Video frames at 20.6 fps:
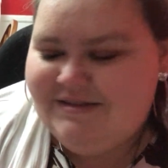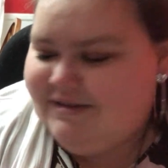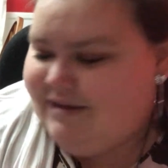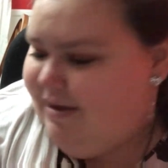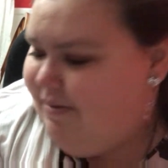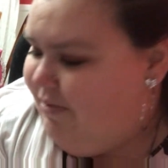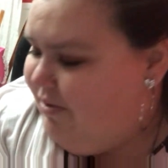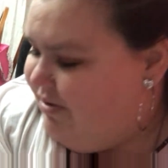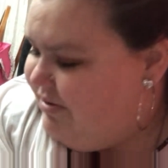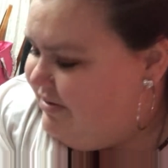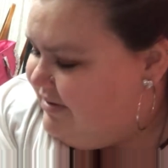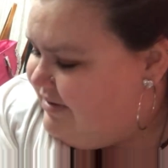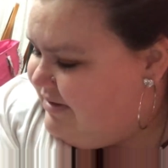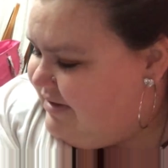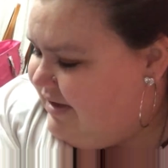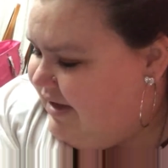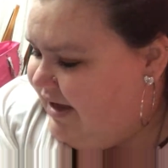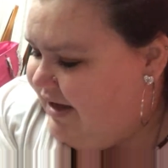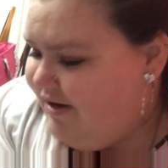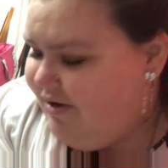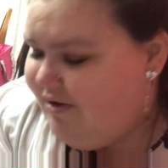Come on,
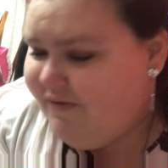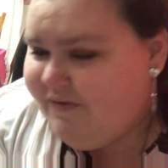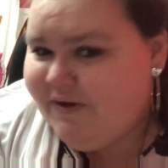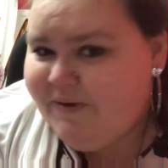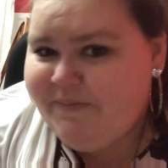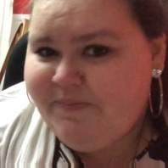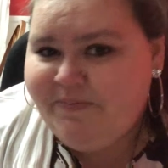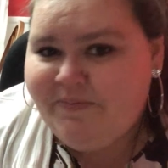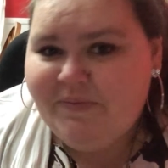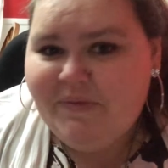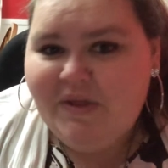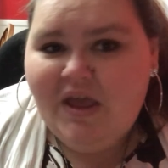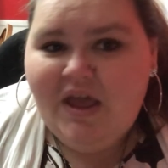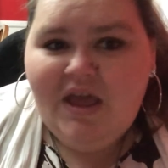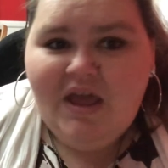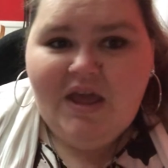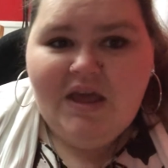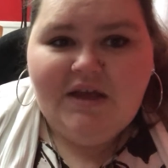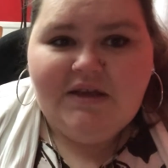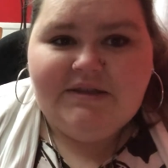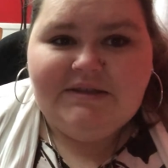slide over.
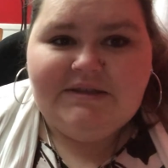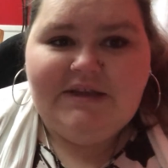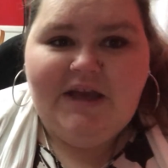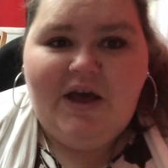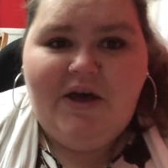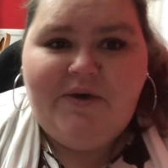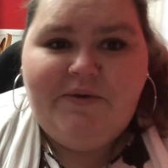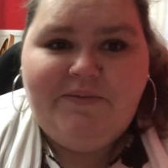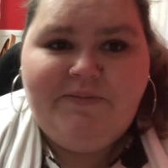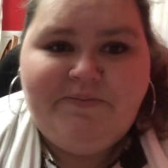So,